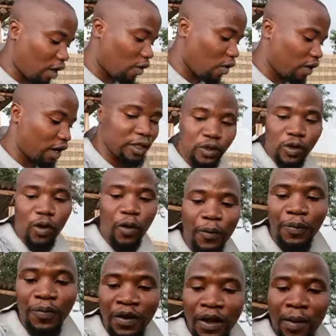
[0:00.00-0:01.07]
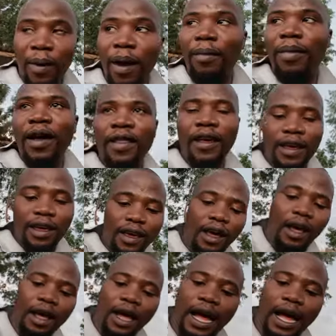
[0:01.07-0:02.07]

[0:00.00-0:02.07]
on a corner. So, my brother here,